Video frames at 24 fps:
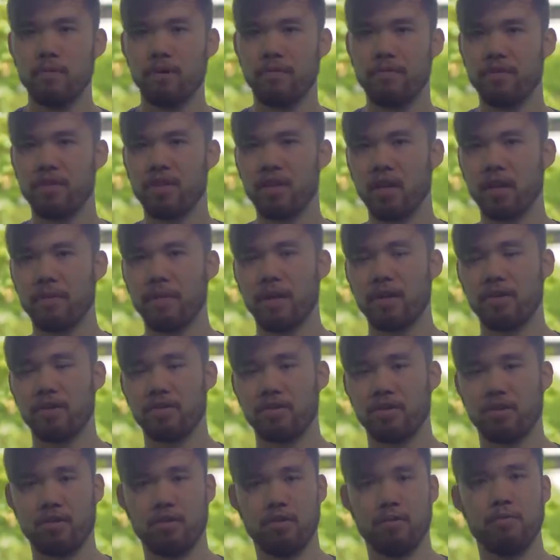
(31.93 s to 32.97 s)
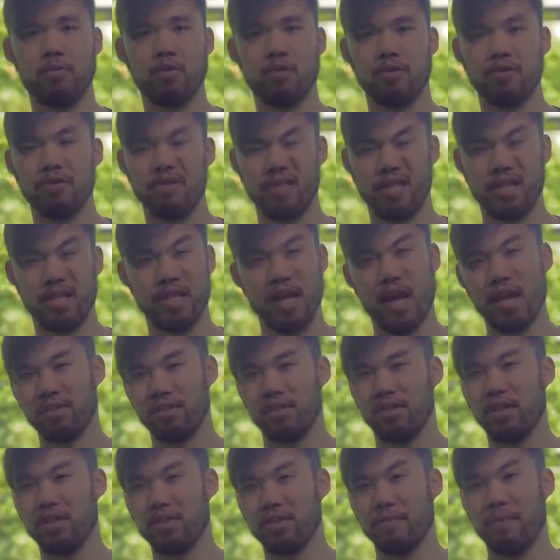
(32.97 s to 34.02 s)
But if you think about this a little more, this
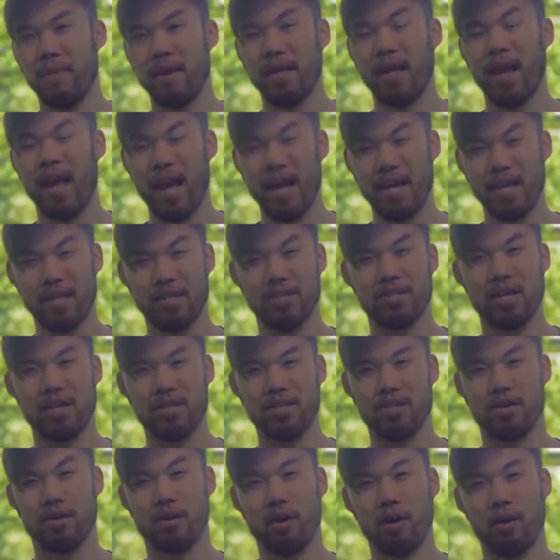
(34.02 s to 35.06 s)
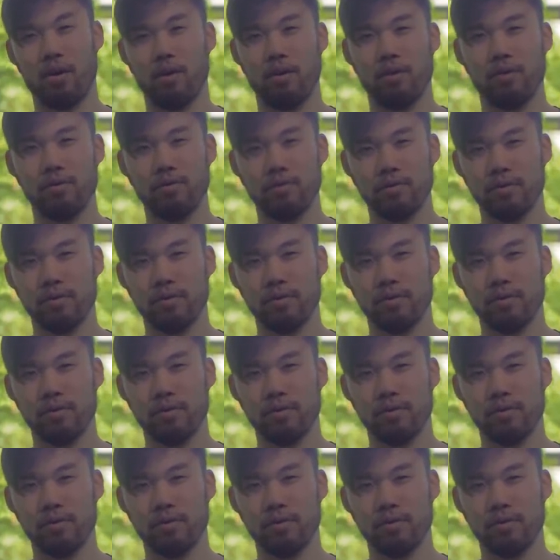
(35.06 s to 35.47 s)
actually doesn't make any sense at all.